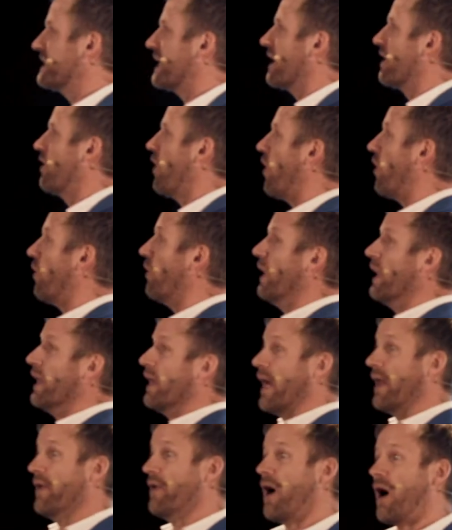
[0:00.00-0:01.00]
can go
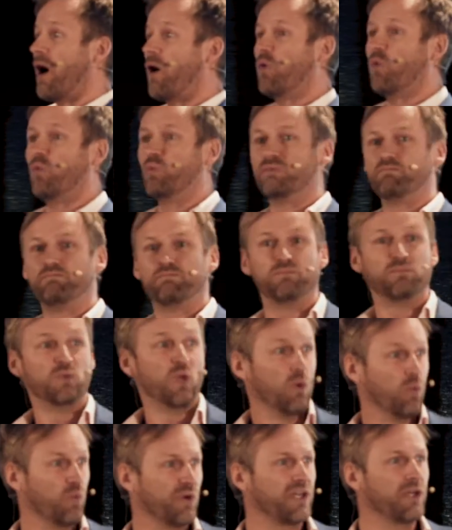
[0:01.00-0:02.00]
and now
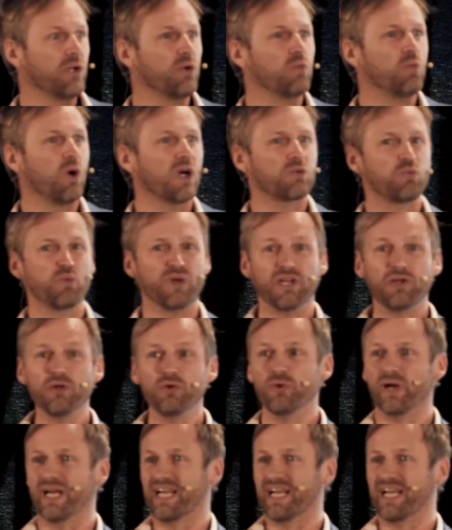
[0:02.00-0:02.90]
we do what we do,